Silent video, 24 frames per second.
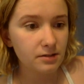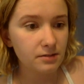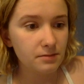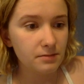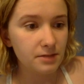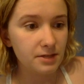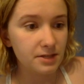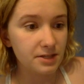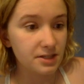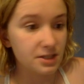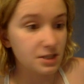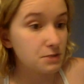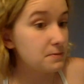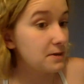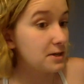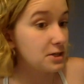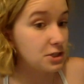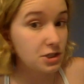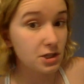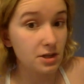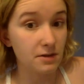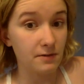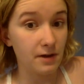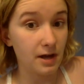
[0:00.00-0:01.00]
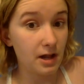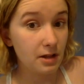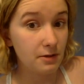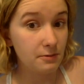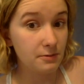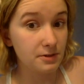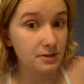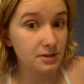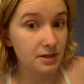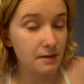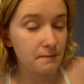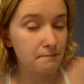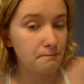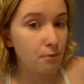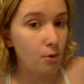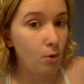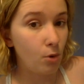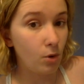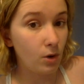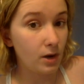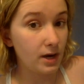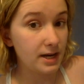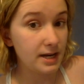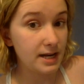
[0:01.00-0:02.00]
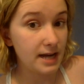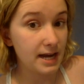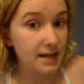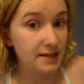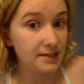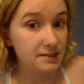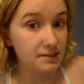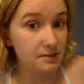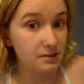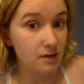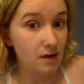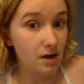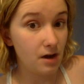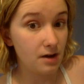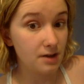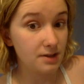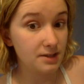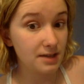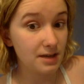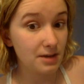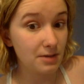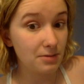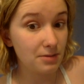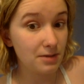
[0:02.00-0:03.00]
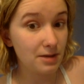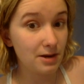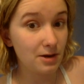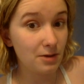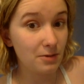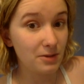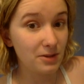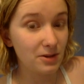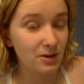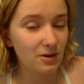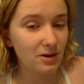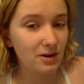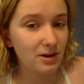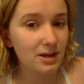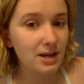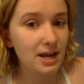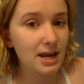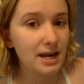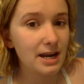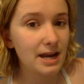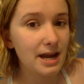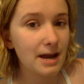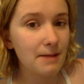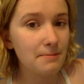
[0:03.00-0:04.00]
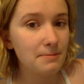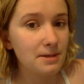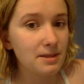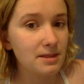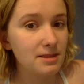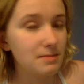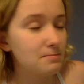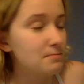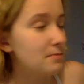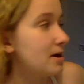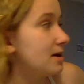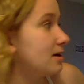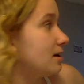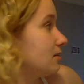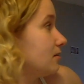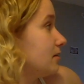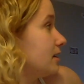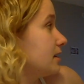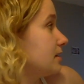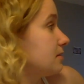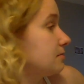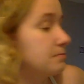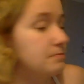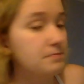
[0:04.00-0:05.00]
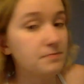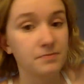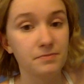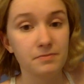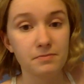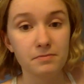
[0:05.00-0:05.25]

Because especially while it was like pouring cats and dogs out there when the hurricane happened, like